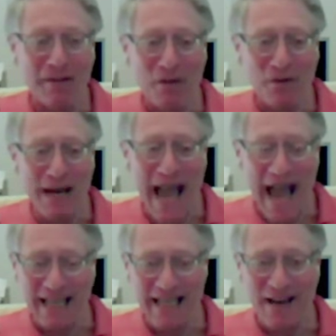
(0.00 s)
all of the
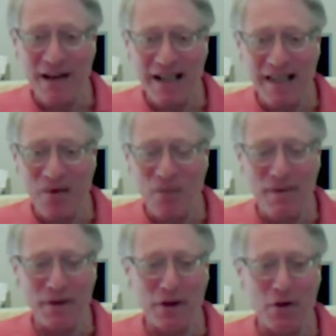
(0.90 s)
reactivity that
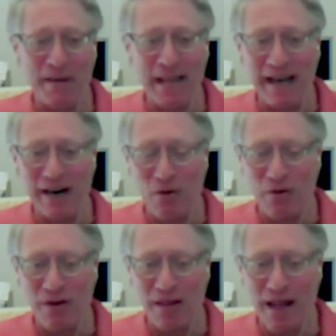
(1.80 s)
we've accumulated
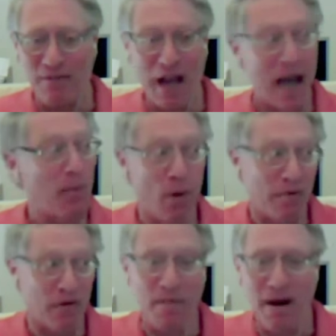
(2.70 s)
over a lifetime
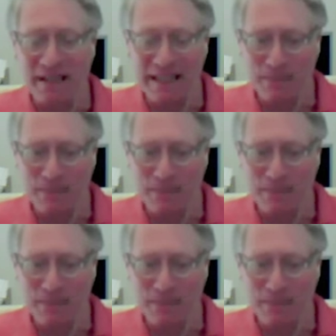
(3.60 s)
or from our